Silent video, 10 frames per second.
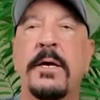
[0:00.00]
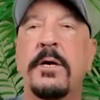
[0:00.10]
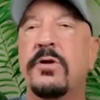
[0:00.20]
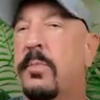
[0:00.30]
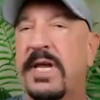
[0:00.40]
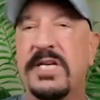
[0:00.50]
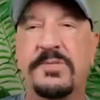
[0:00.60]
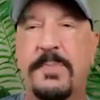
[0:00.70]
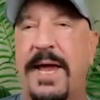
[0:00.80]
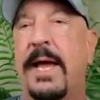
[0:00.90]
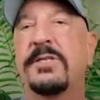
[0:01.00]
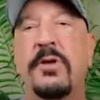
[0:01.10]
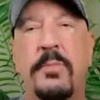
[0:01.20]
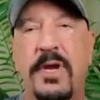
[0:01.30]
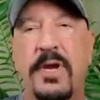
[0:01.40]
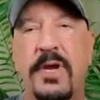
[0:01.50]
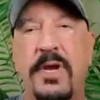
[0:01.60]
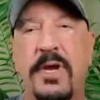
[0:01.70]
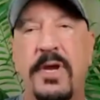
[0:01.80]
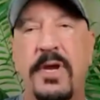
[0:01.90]
Nobody expands, nobody
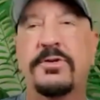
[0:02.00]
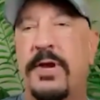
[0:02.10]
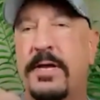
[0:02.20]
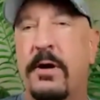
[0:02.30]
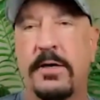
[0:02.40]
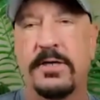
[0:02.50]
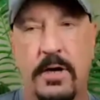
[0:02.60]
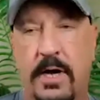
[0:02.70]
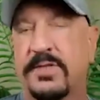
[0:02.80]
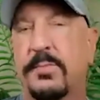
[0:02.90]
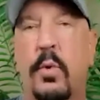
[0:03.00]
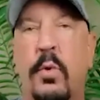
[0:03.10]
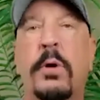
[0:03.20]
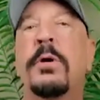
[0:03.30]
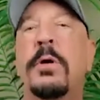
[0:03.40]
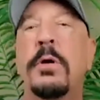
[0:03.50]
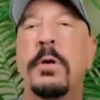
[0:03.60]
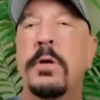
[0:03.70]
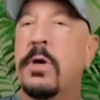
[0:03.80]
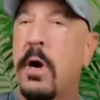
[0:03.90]
borrows, credit cards cost more,
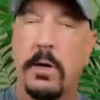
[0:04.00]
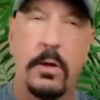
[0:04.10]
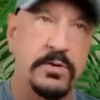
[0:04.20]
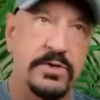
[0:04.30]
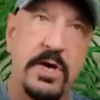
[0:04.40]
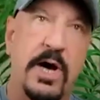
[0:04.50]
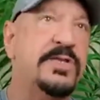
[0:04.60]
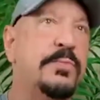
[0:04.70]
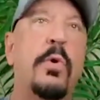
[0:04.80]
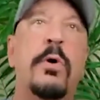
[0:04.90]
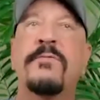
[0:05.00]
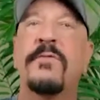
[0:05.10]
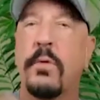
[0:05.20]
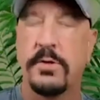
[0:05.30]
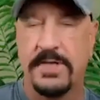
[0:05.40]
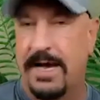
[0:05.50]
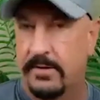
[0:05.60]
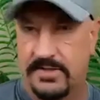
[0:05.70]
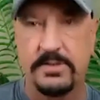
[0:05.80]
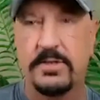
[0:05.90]
car loans cost more, of course,
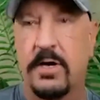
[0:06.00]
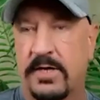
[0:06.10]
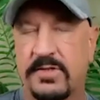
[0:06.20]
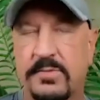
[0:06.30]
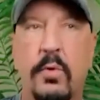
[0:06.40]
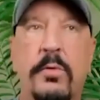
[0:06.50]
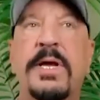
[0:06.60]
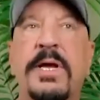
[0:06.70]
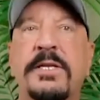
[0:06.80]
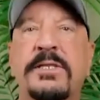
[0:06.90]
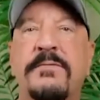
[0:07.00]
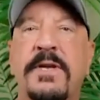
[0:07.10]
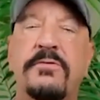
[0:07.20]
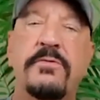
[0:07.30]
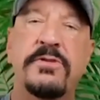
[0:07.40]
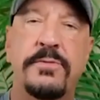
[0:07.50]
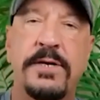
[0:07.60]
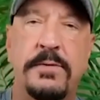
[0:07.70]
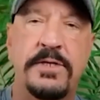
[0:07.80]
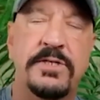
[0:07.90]
housing costs more because of the interest rate
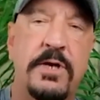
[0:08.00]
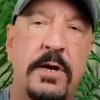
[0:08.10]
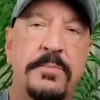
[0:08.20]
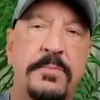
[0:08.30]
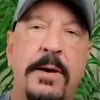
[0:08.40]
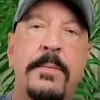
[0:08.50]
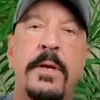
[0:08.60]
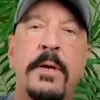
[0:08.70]
we just talked about.